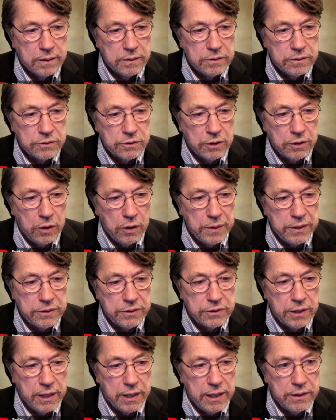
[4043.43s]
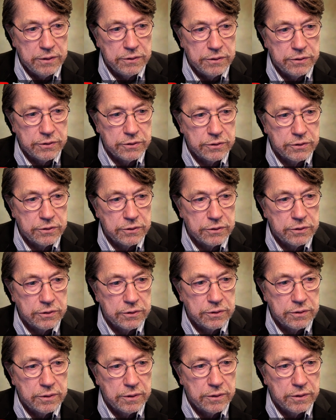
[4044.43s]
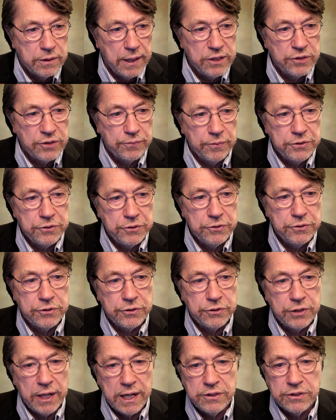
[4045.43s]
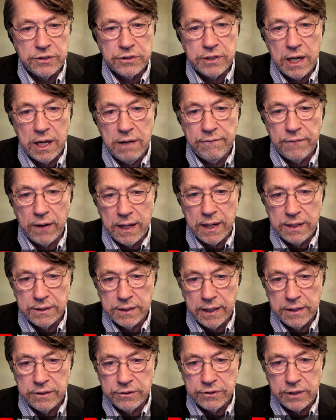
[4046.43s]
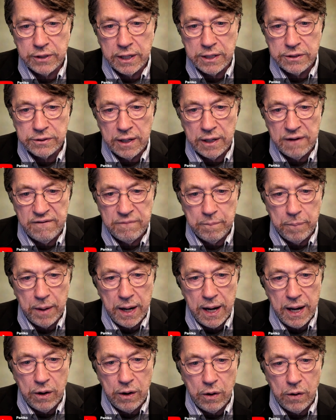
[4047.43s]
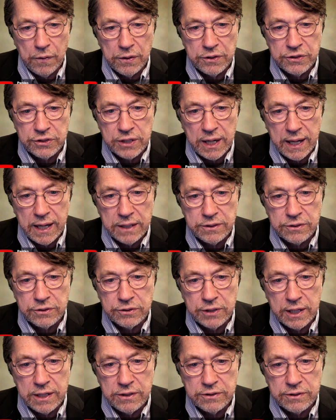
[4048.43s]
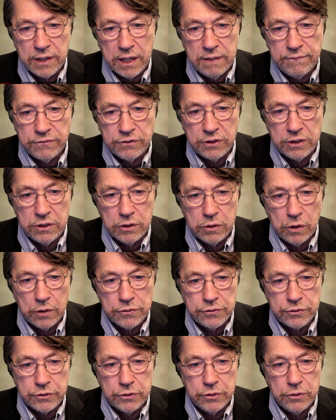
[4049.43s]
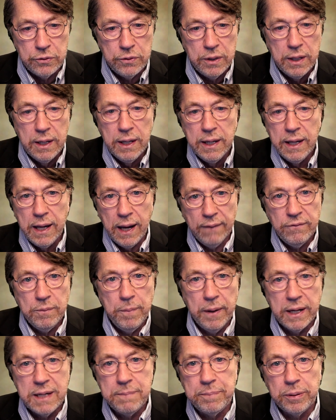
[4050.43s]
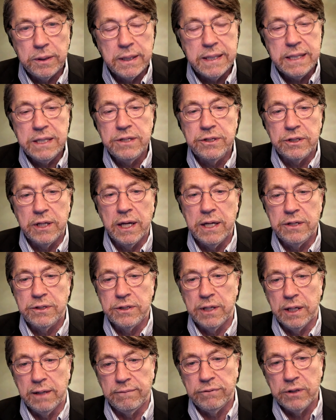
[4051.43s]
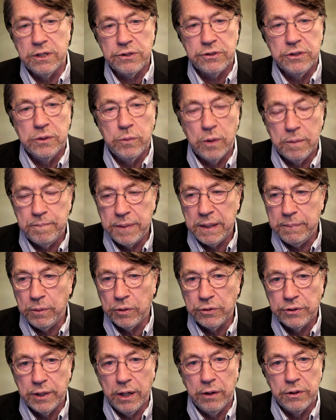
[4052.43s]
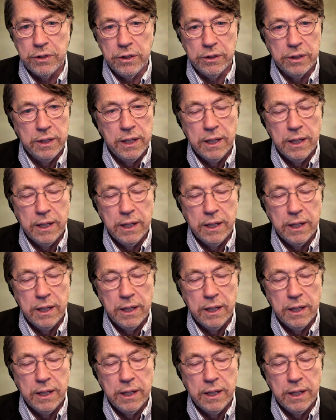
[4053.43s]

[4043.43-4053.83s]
So he says, thanks, Richard. Stay safe. I intend to stay safe. Bye, all the chat. Stay safe. See you all soon. Everybody, please stay safe. Listen to what people are telling you.